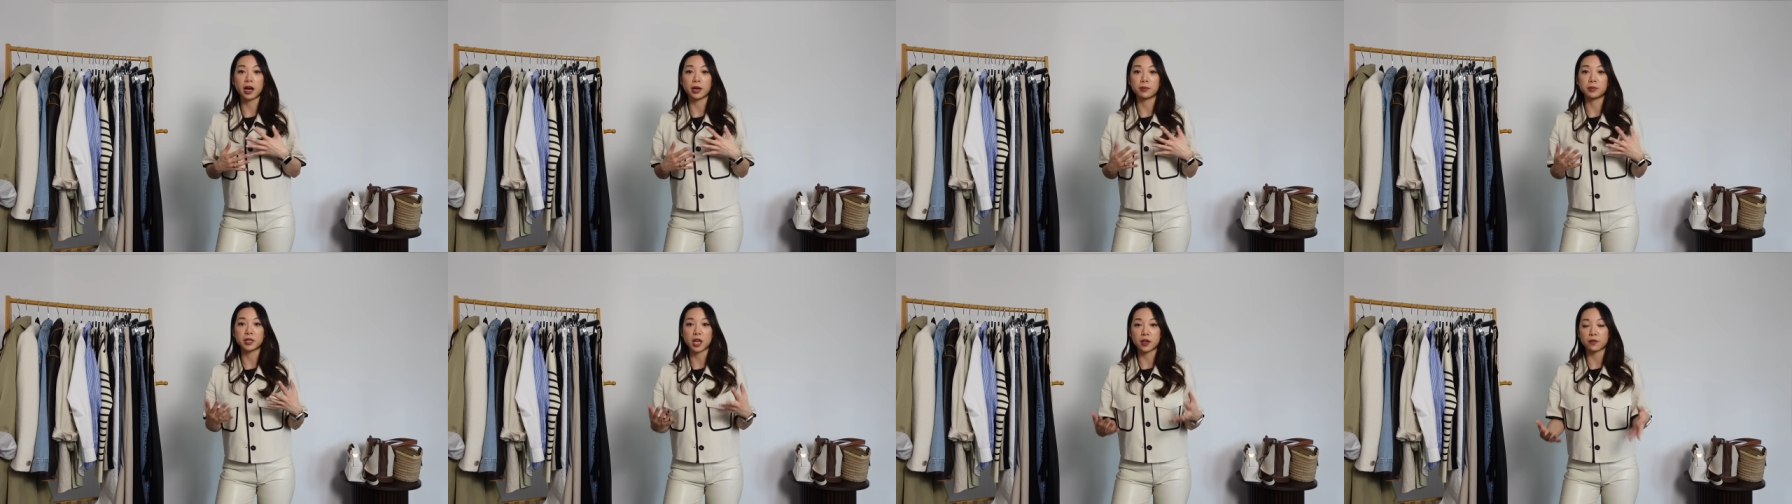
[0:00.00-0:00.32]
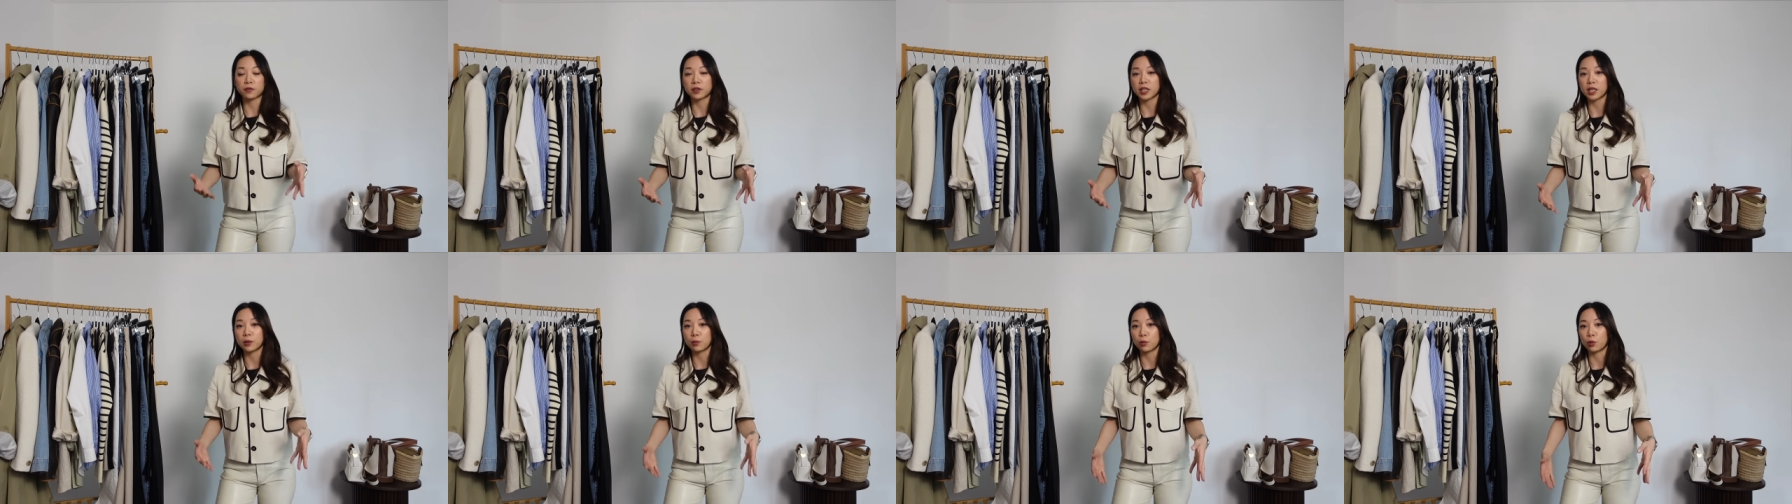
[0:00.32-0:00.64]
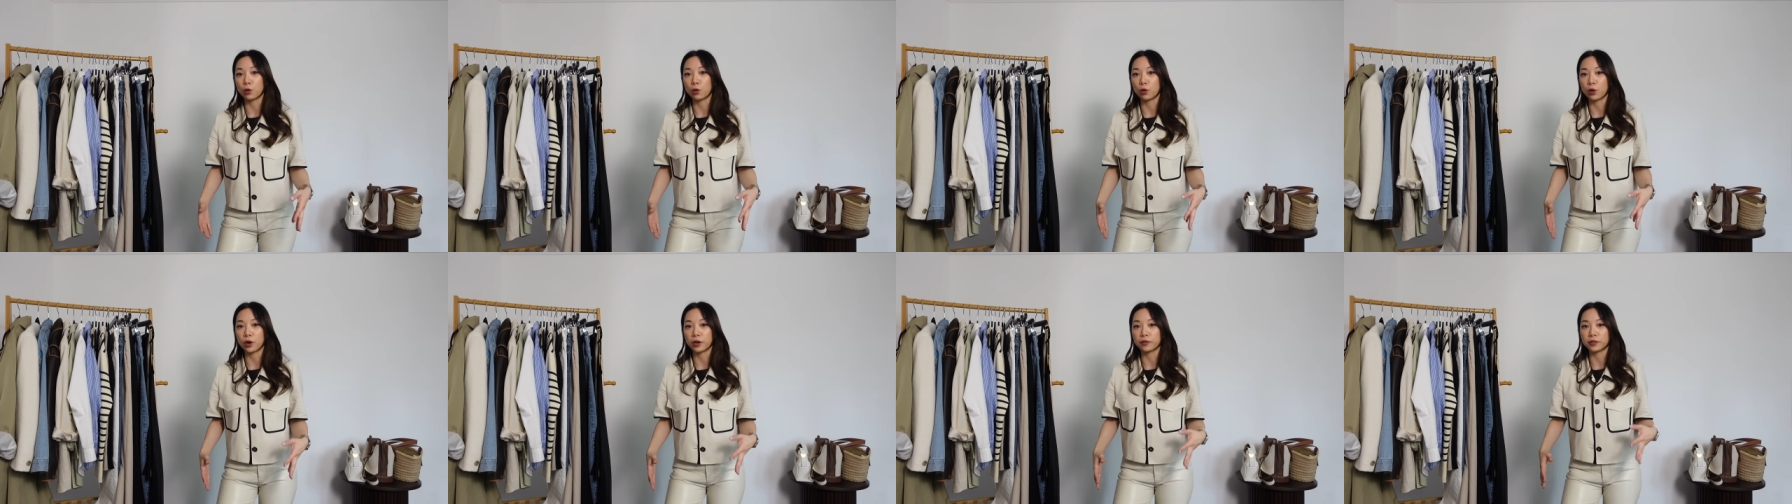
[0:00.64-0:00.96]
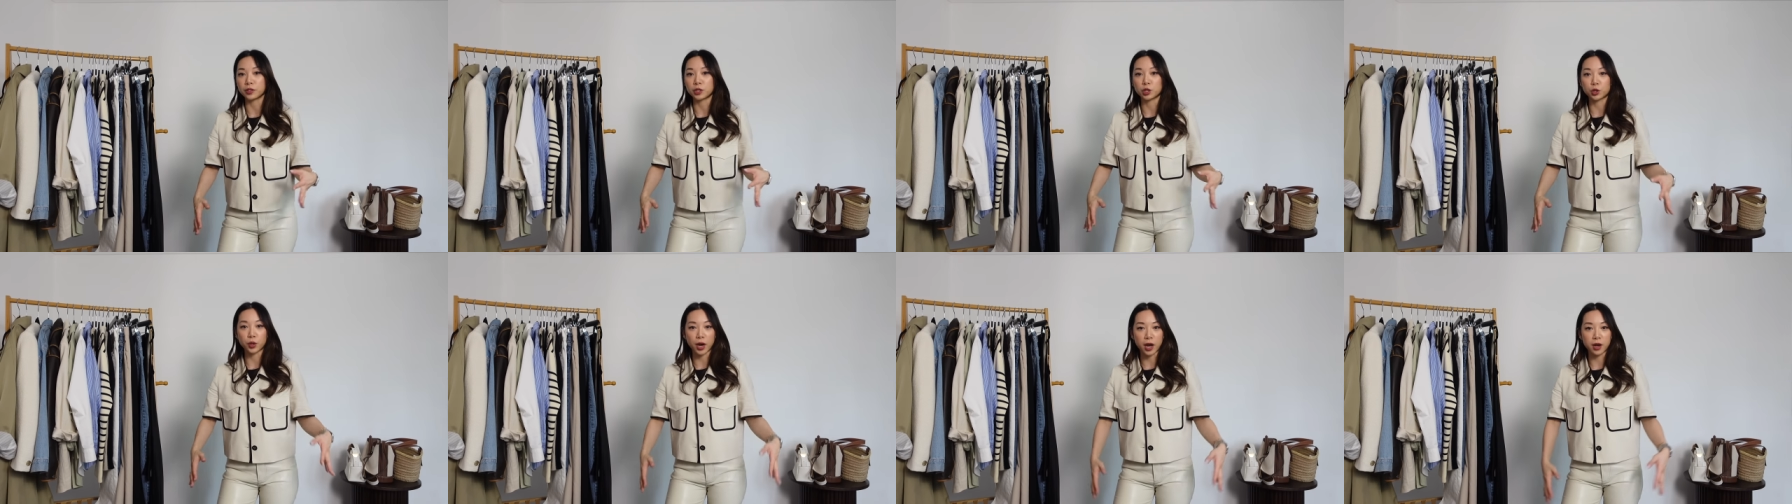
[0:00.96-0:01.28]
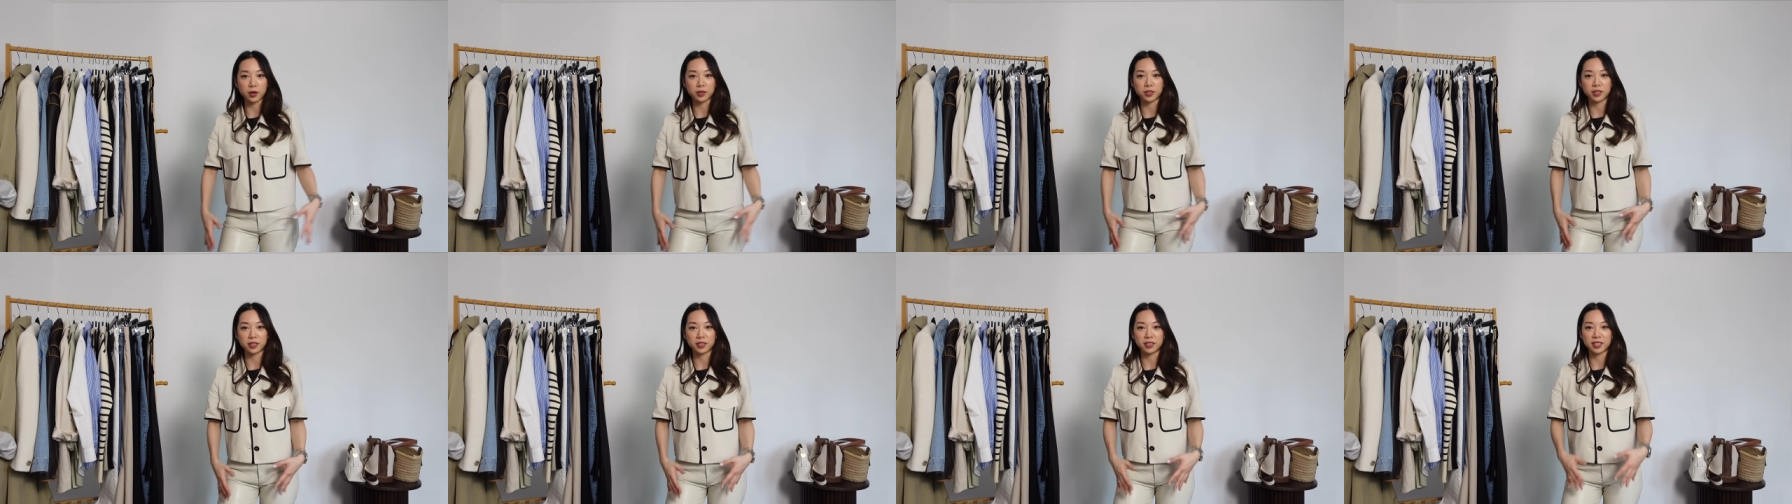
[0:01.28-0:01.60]
I'm definitely more of a
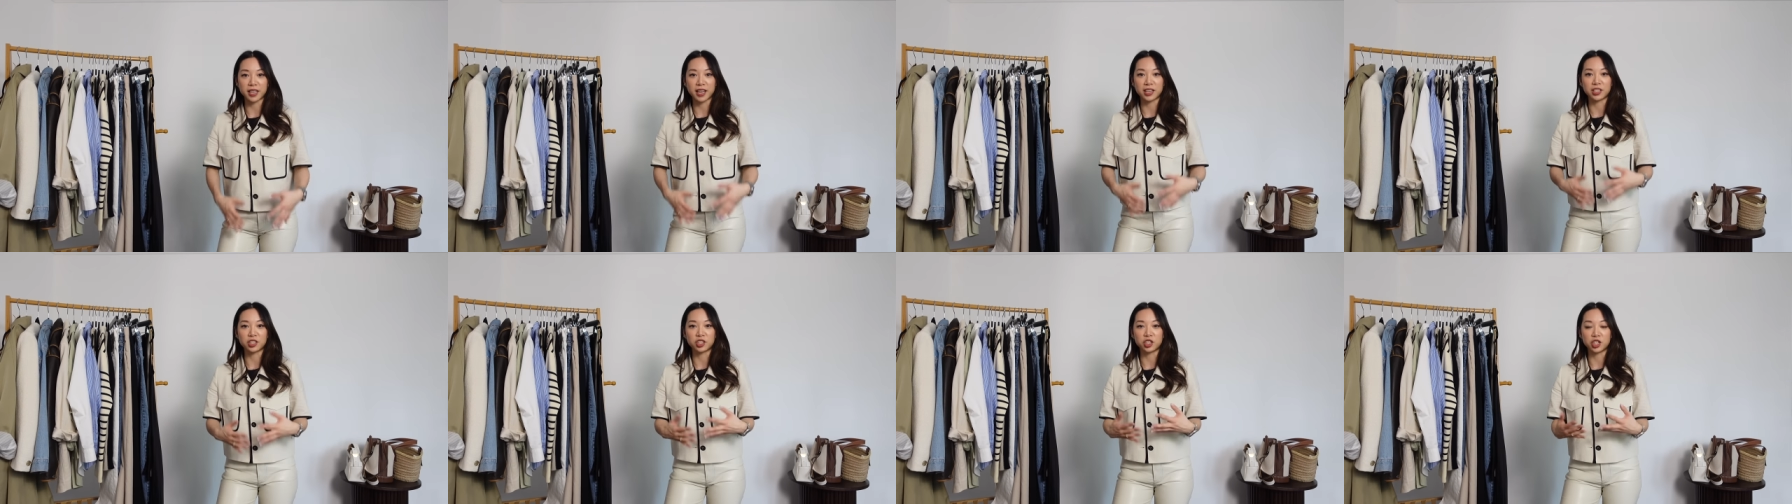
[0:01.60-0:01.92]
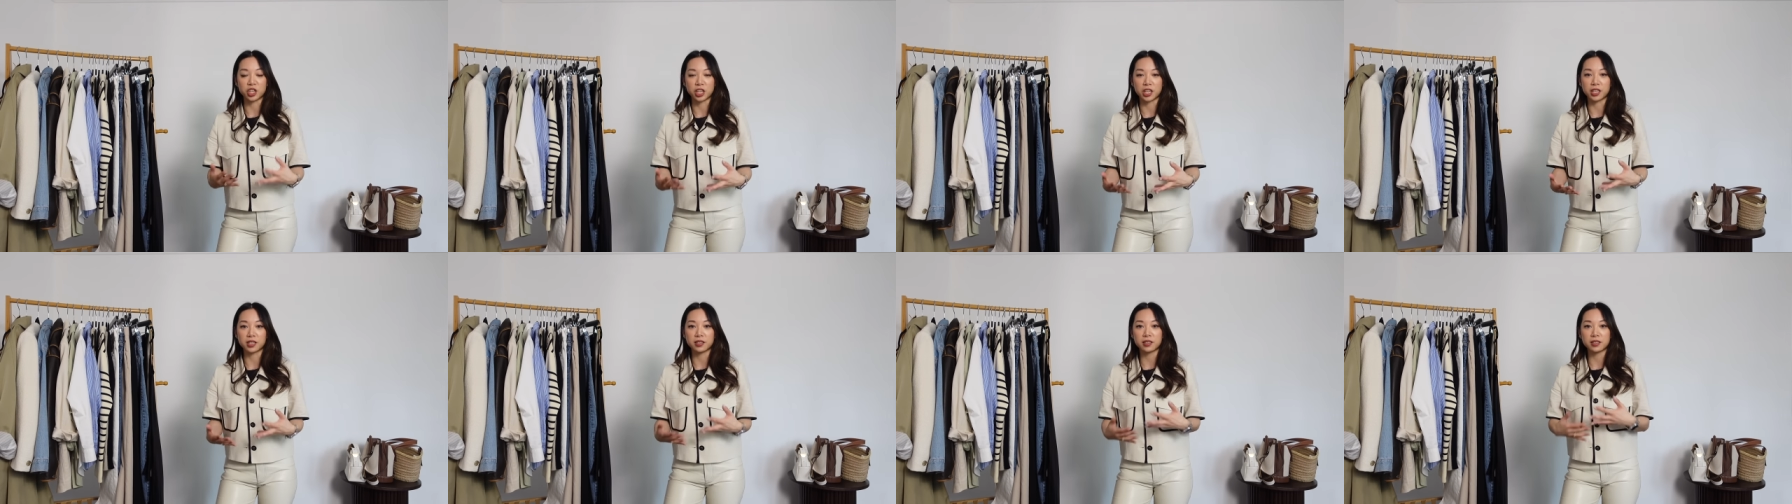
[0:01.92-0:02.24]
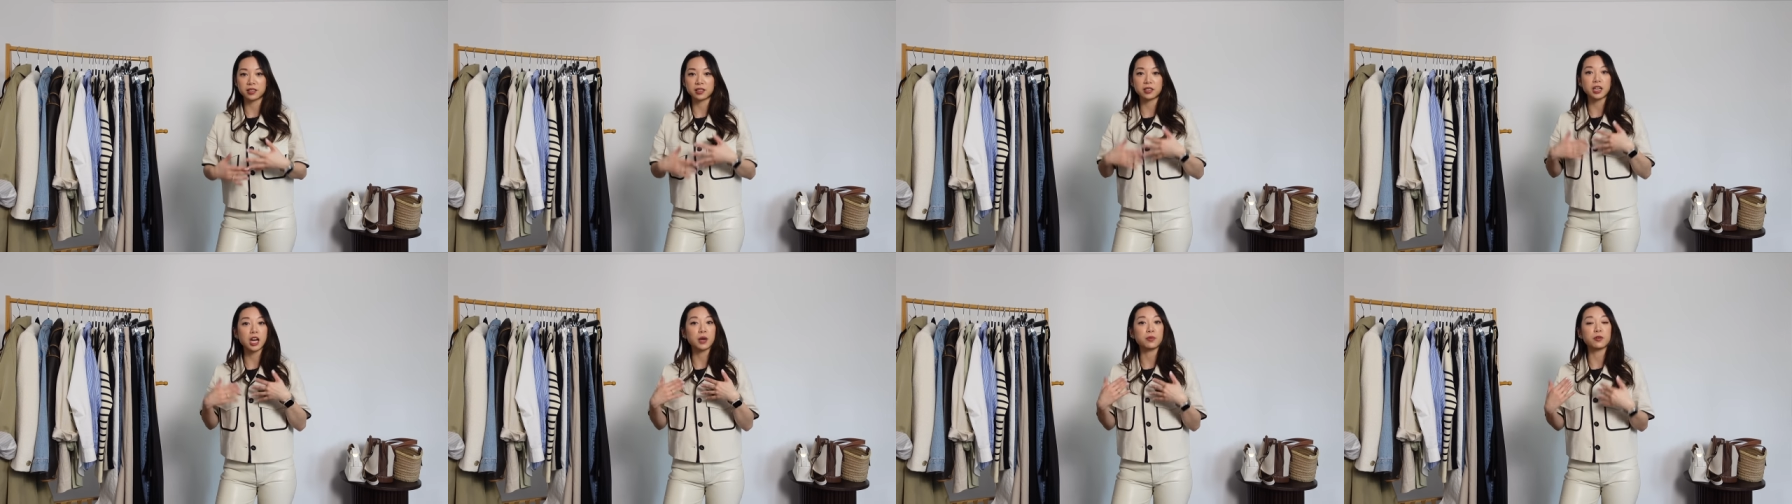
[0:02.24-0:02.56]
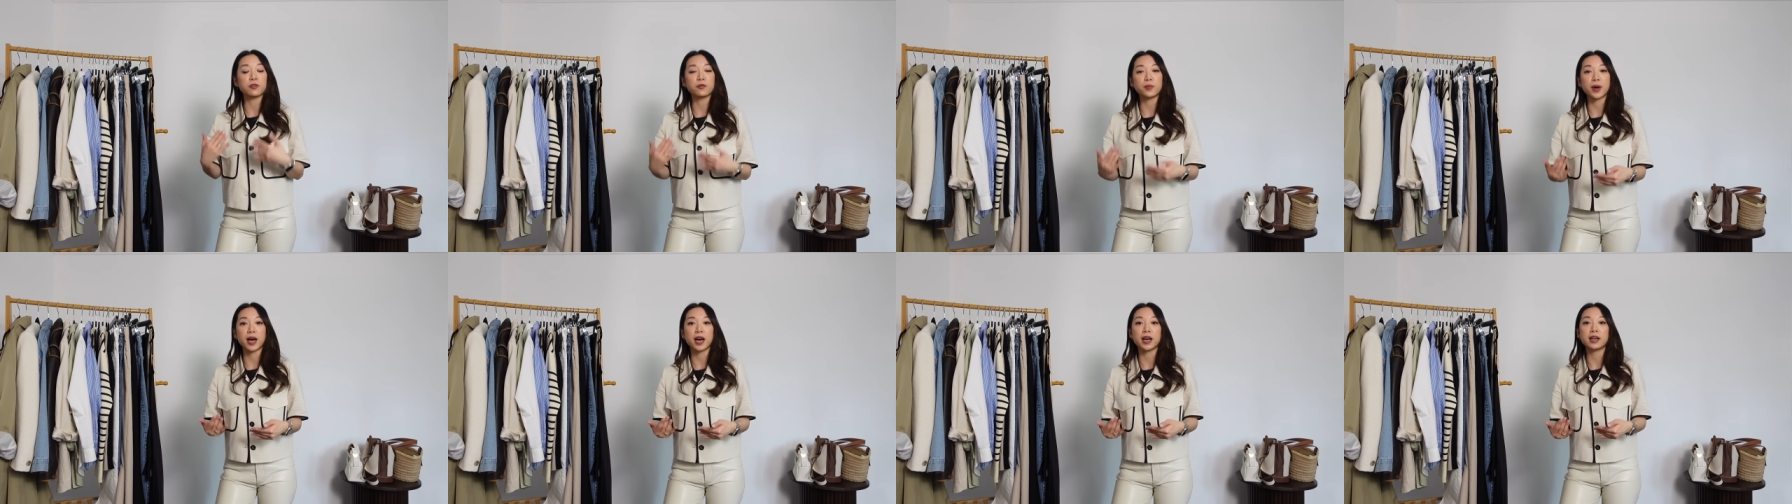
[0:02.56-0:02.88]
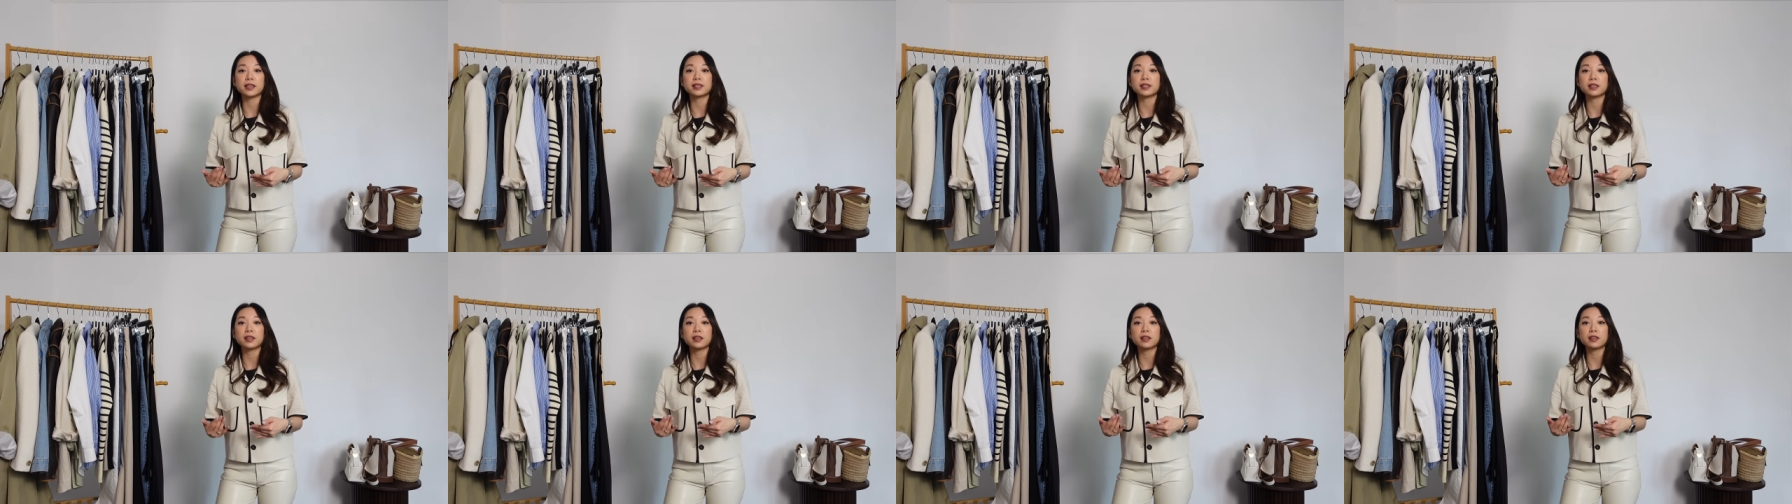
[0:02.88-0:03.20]
trousers and jeans type of
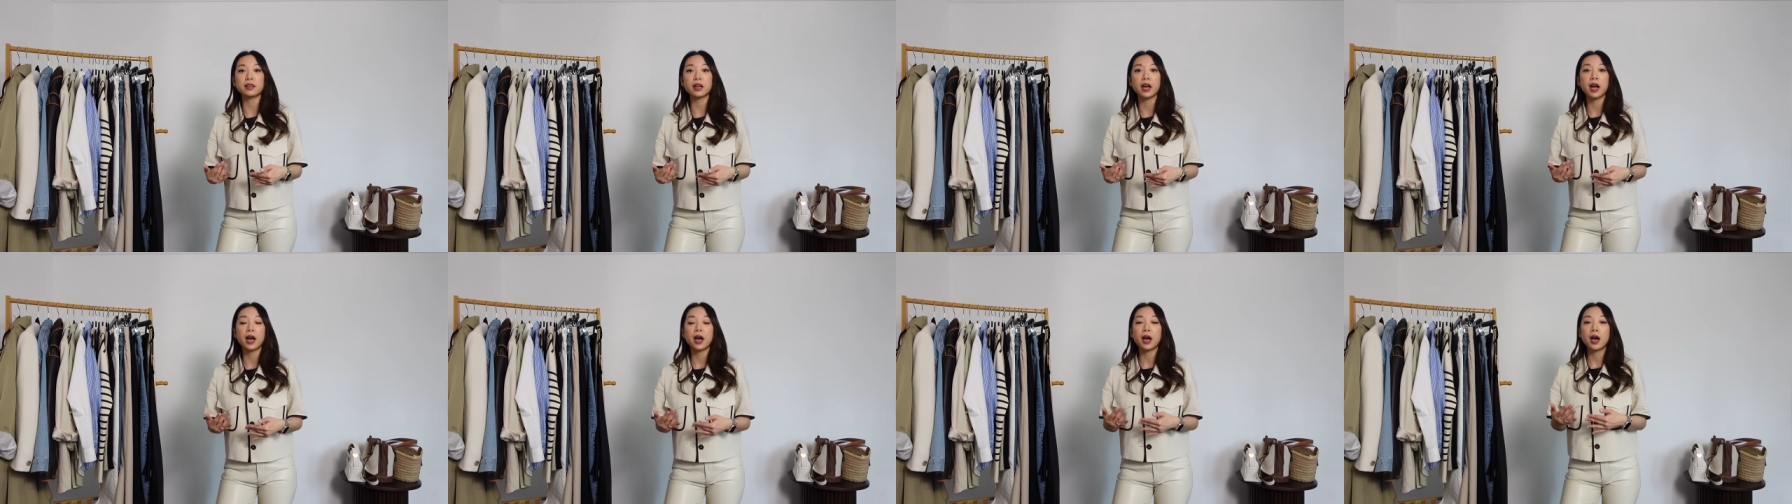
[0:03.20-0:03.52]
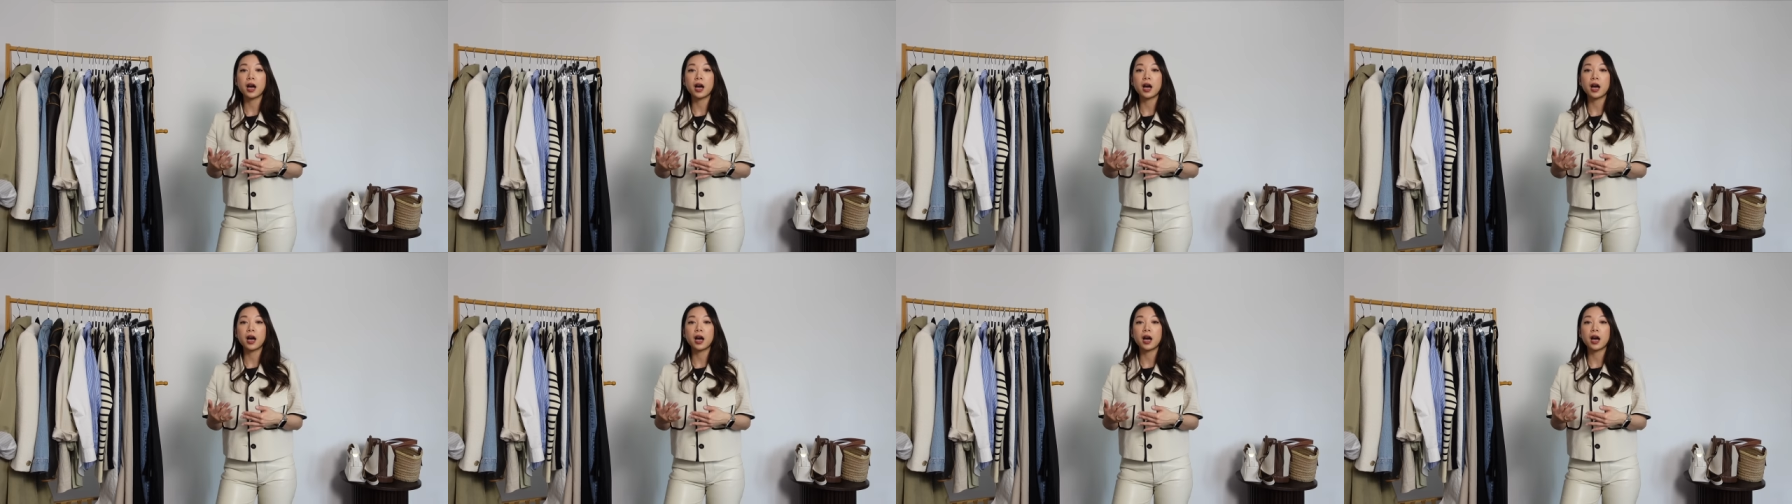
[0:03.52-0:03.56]
person.